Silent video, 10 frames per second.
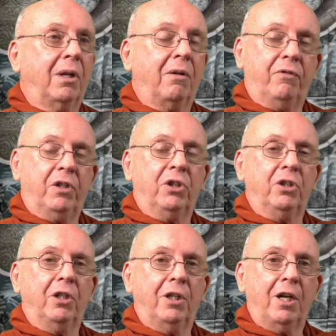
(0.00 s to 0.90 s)
a, a
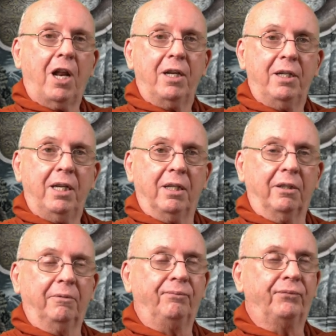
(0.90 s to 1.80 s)
vision and an
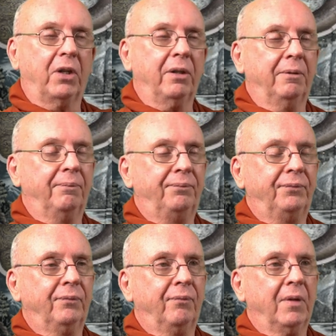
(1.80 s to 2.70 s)
ideal. Huh?
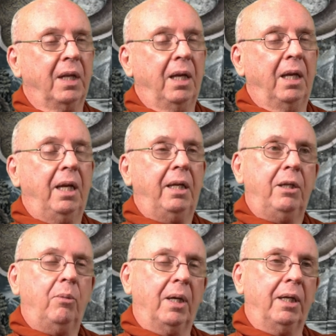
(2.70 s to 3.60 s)

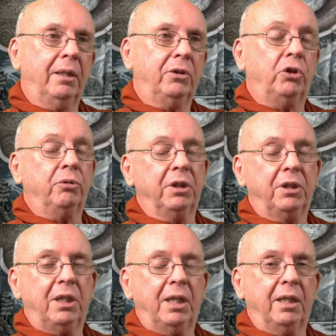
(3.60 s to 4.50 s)
Anyway, during
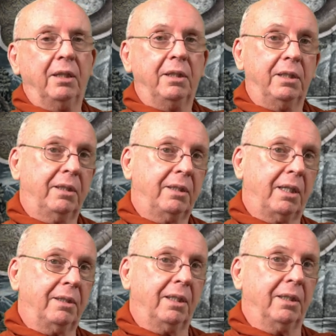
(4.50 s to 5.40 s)
the day, this
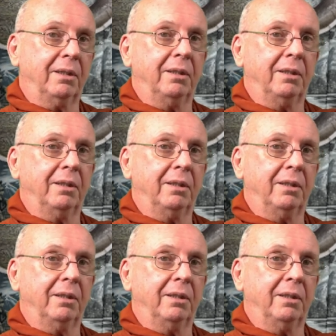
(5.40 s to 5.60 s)
other